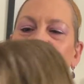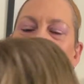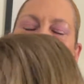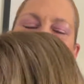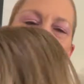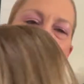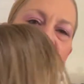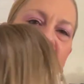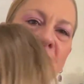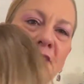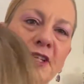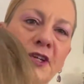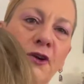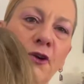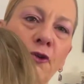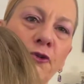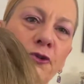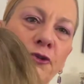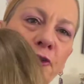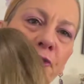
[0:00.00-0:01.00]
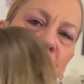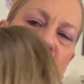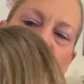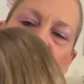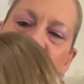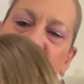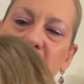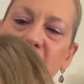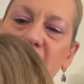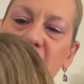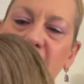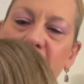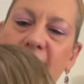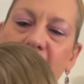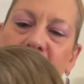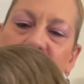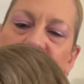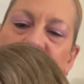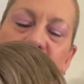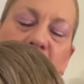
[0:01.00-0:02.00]
trying to go through the wigs that
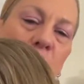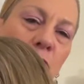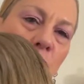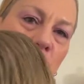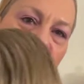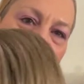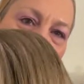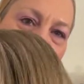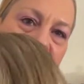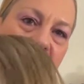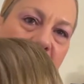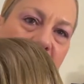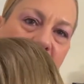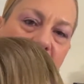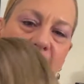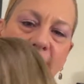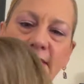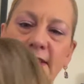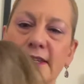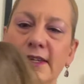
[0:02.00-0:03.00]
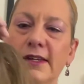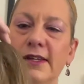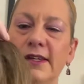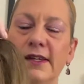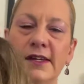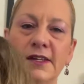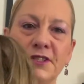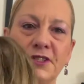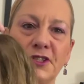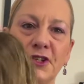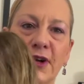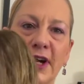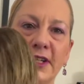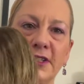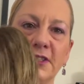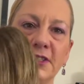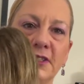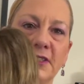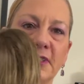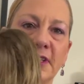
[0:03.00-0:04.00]
I haven't worn yet. And so I
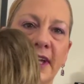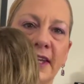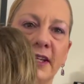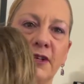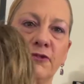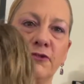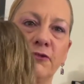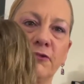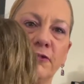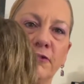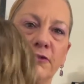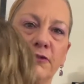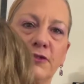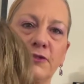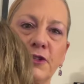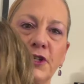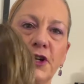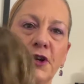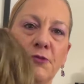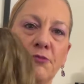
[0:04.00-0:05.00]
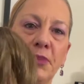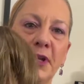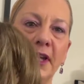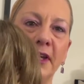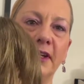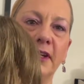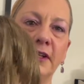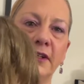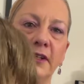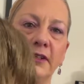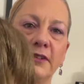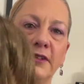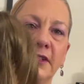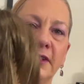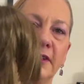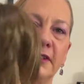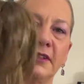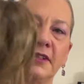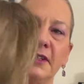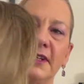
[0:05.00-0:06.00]
just kind of, you know, pick an,
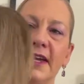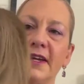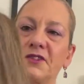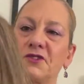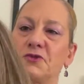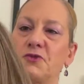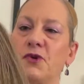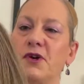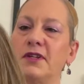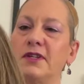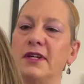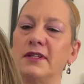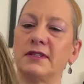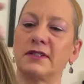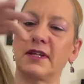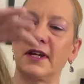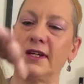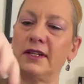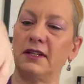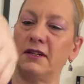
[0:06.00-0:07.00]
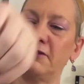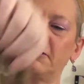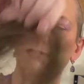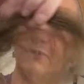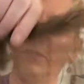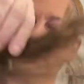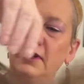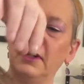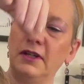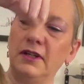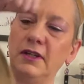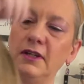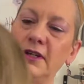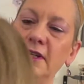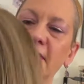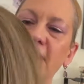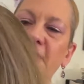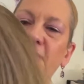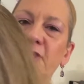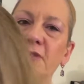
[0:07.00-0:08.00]
the, the next one that's kind of,
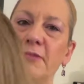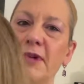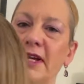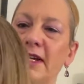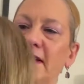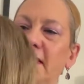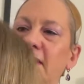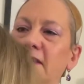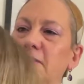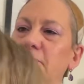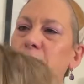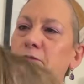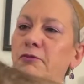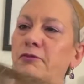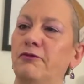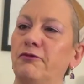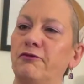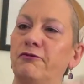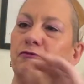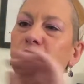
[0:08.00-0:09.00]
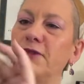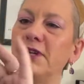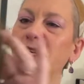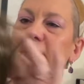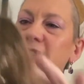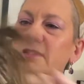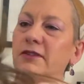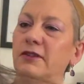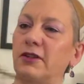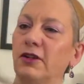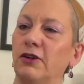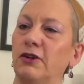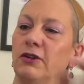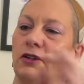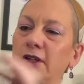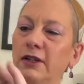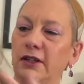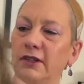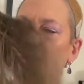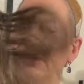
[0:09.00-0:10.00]
you know, in my
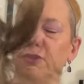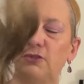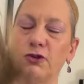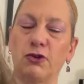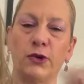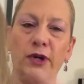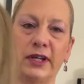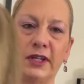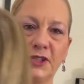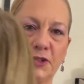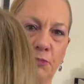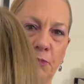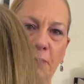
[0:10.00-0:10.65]
earlier, you know, quickest